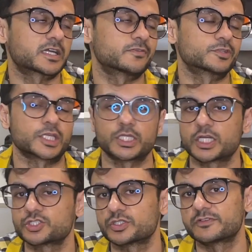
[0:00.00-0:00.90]
everything
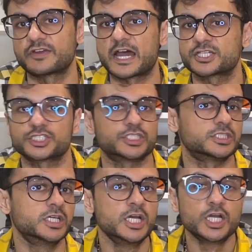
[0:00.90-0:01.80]
luxury,
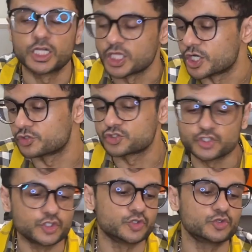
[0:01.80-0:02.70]
fashion, clothes,
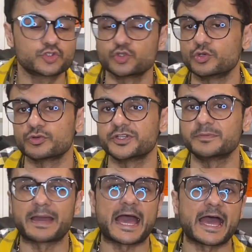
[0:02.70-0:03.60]
shoes, jewelry,
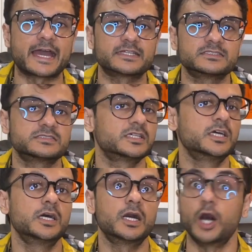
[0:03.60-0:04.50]
bags,
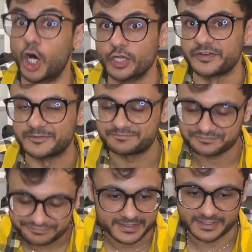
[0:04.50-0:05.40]
all of it.
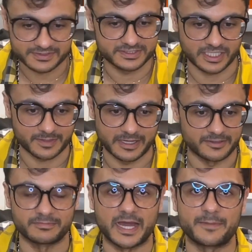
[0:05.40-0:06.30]
And love to talk
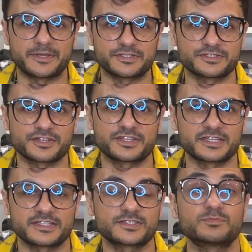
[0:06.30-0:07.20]
about my opinions on
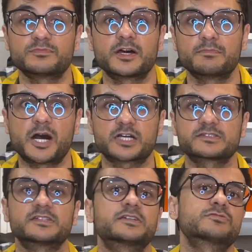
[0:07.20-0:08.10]
things and
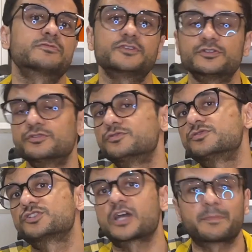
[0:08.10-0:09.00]
unboxings, reviews,
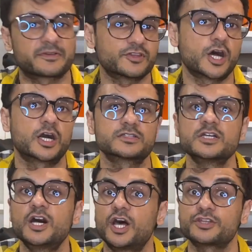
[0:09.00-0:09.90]
shopping vlogs,
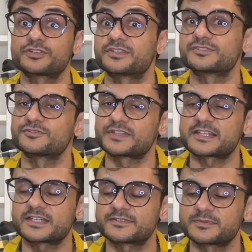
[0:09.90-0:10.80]
all sorts of things. So if that's
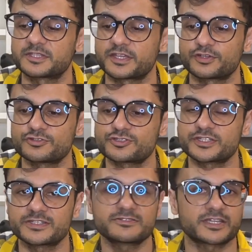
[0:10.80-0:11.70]
kind of something that you're interested
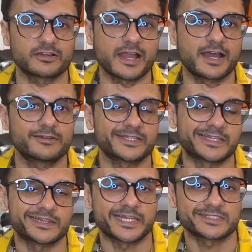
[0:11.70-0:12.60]
in, stick around, hit the
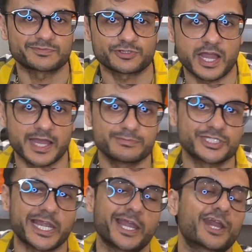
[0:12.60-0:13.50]
like, subscribe,
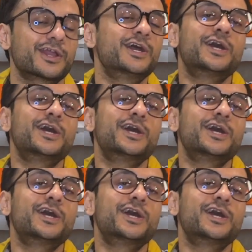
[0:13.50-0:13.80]
share,